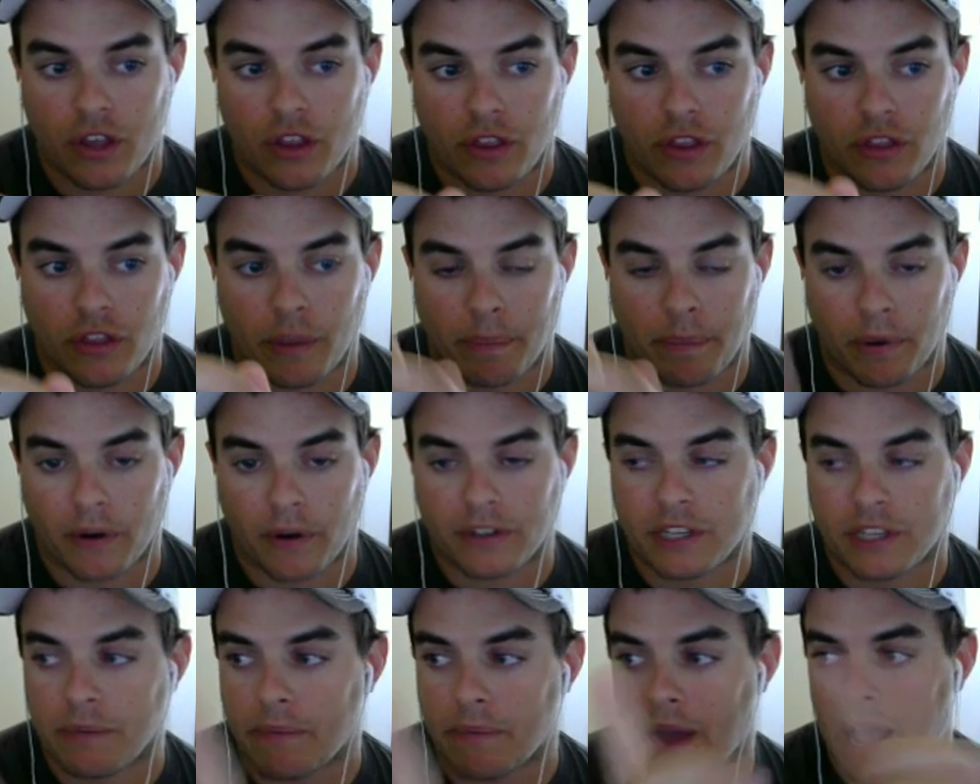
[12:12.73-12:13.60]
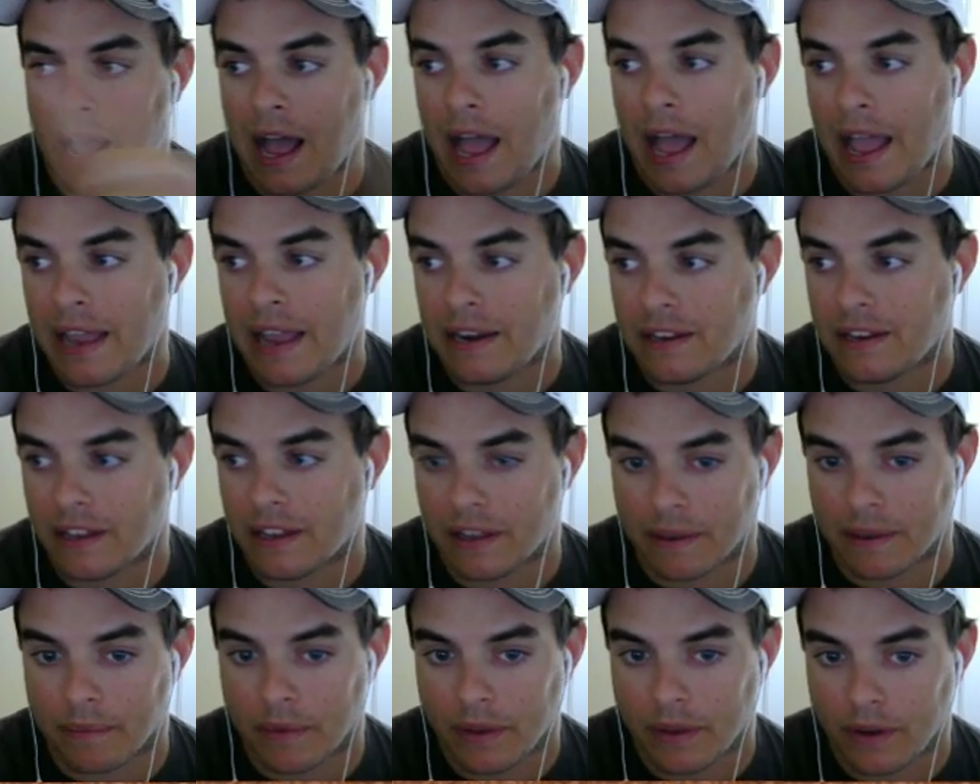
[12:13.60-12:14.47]
The person behind
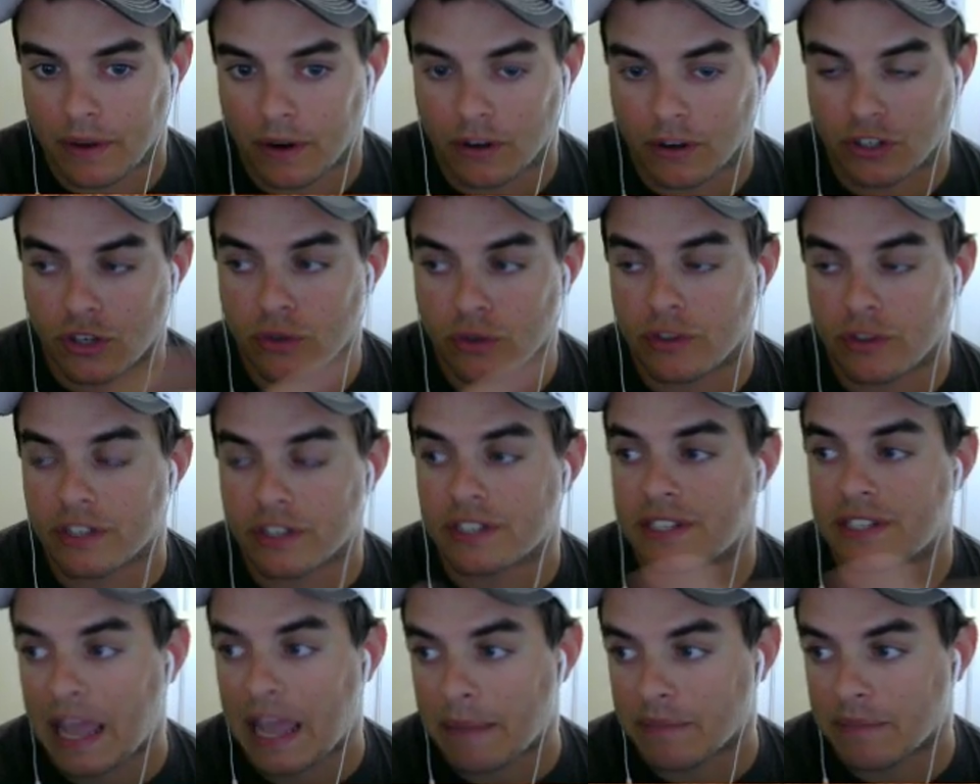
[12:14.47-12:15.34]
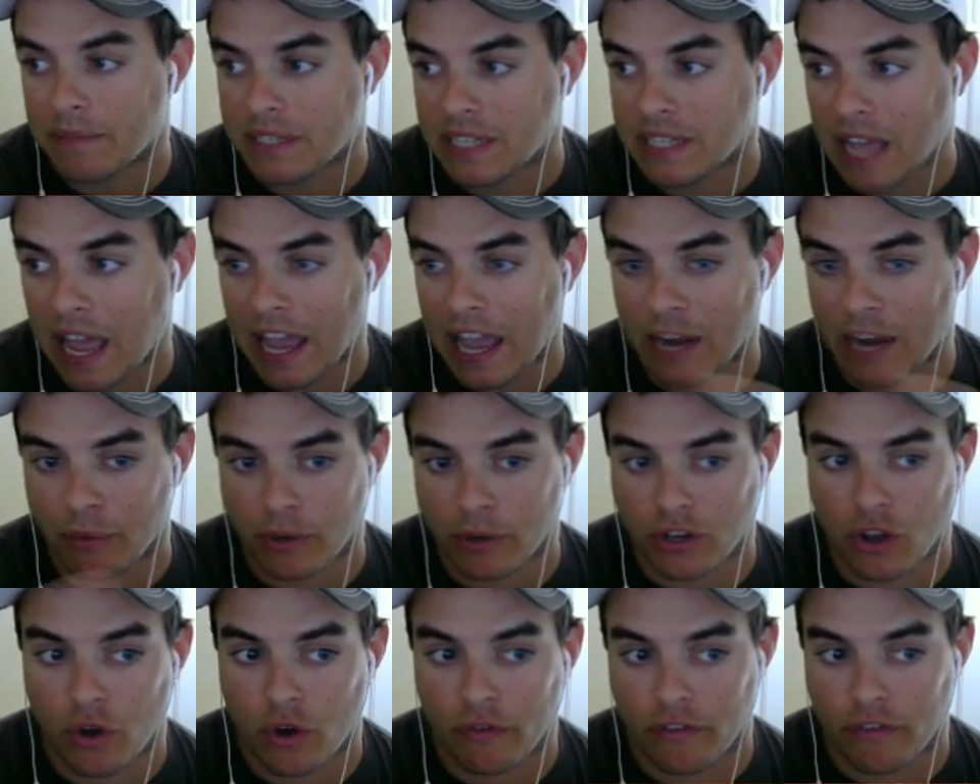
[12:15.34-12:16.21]
him or to the same side would
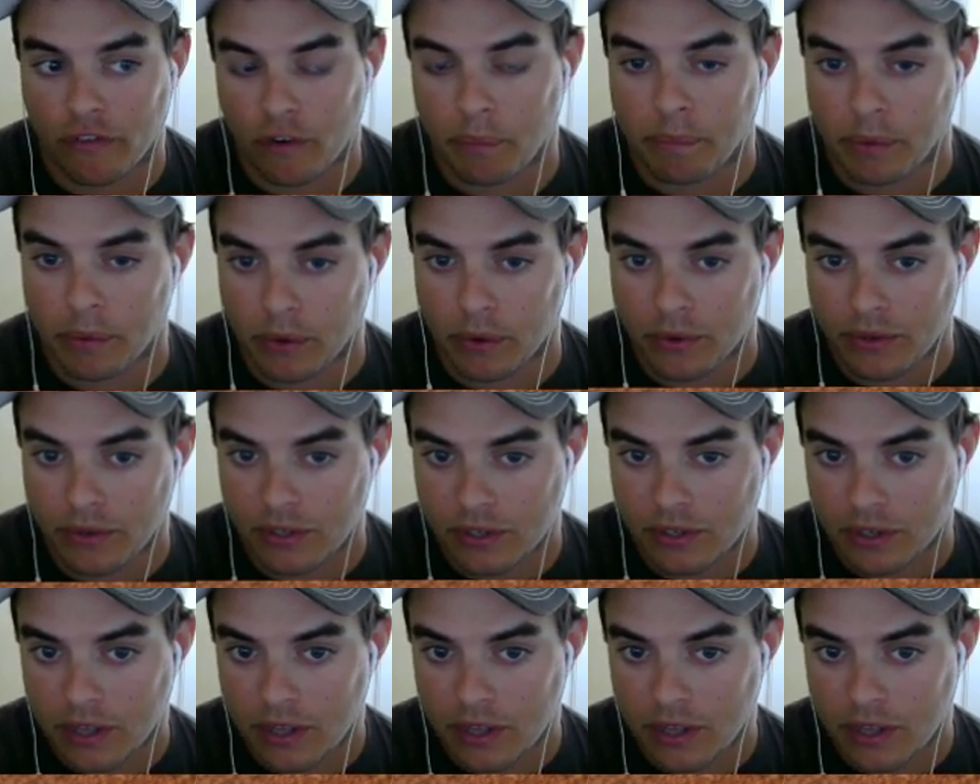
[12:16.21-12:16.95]
go for boost,